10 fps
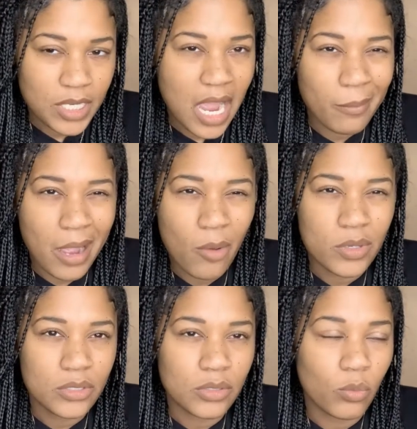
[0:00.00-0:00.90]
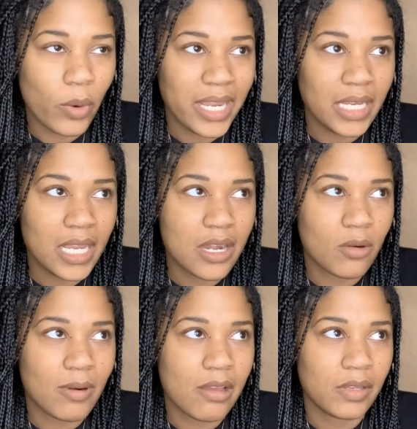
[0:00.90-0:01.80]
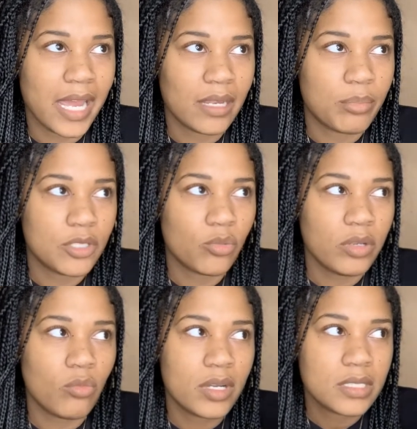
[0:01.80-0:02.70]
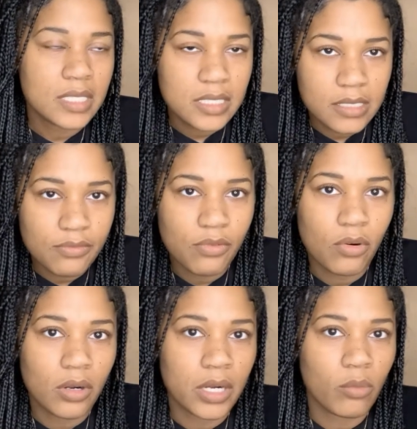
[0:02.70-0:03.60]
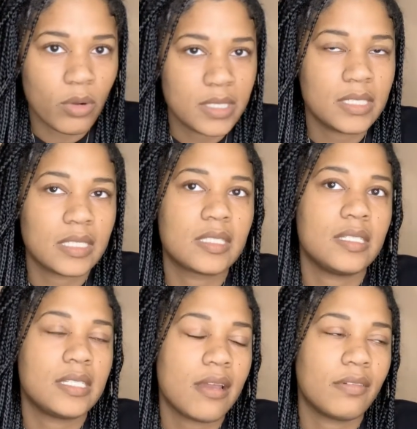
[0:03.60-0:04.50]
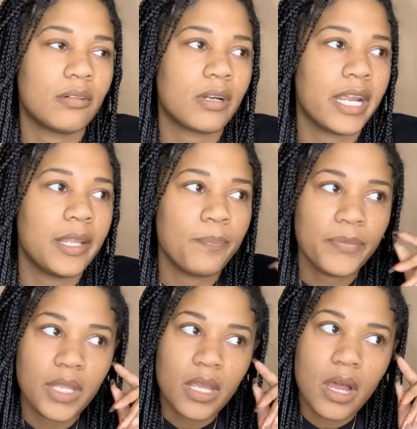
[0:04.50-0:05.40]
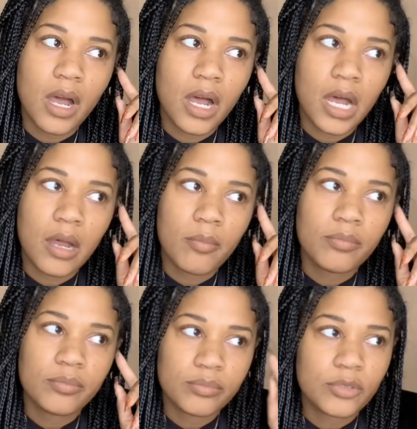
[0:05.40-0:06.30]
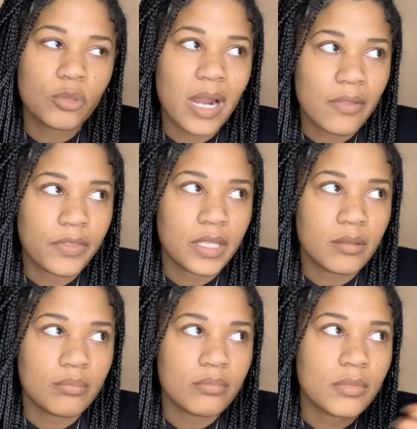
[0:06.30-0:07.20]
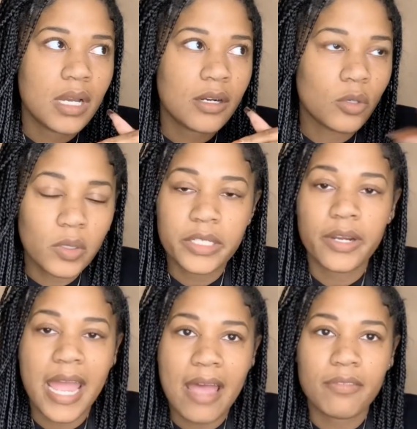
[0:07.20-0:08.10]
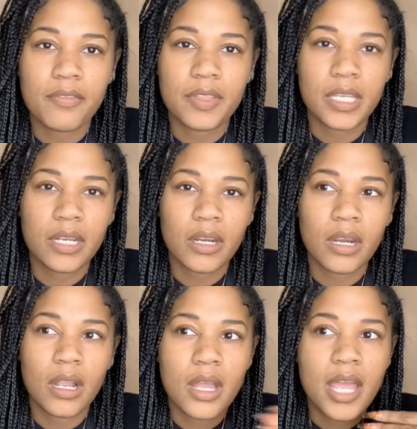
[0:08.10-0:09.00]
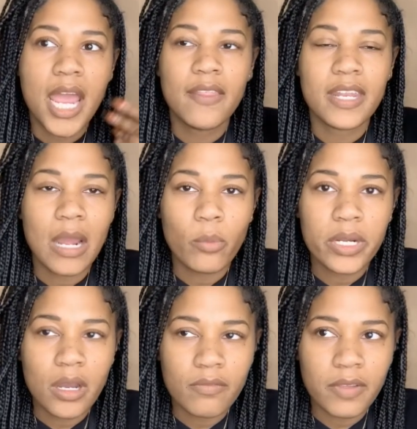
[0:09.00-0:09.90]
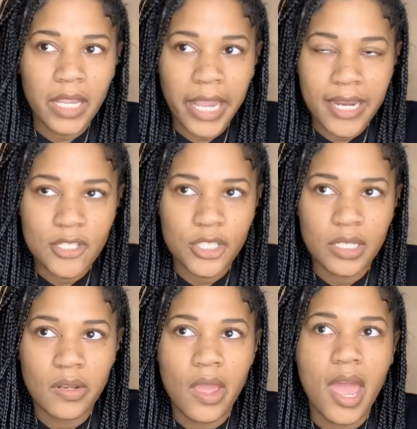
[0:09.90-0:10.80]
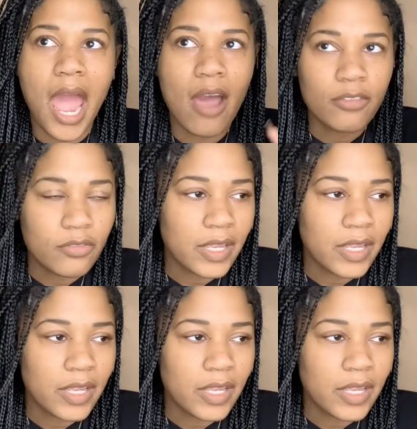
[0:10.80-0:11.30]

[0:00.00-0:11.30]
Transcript: time, I was weighing in around between 164 and 167, right? Throughout the earlier half of the year. And then I went on vacation. After